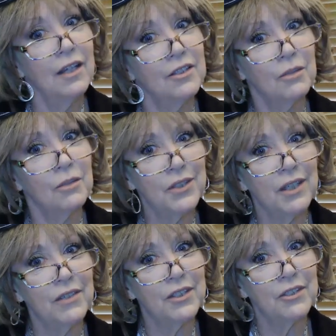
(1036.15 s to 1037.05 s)
So we'll see
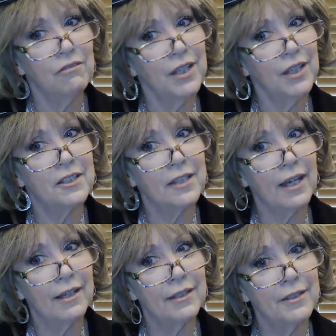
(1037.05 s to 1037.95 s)
if it still fits,
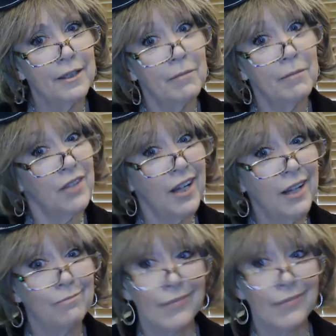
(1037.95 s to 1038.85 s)
and um, if not,
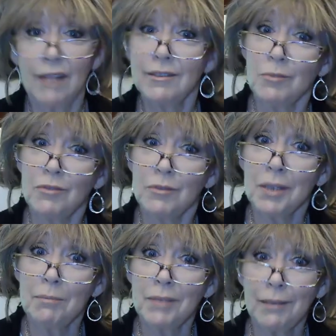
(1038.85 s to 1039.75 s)
I'll move to
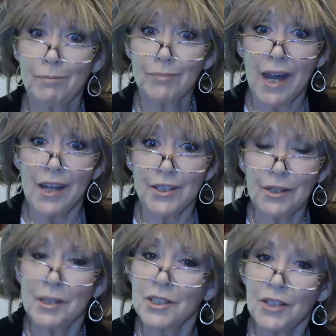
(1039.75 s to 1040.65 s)
plan B. So
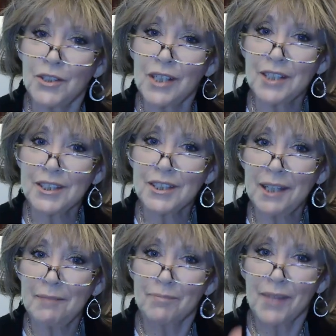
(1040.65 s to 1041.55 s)
anyway, talk to you guys
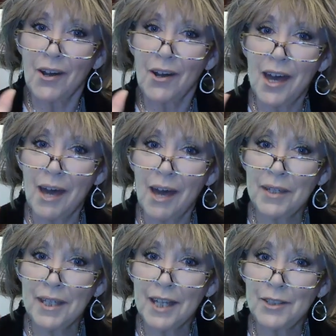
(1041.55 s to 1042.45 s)
tonight.
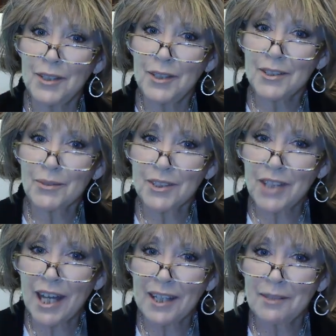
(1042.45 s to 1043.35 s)
Happy uh, New Year's. We'll
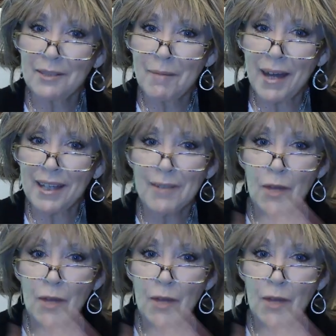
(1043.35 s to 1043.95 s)
chat later. Bye-bye.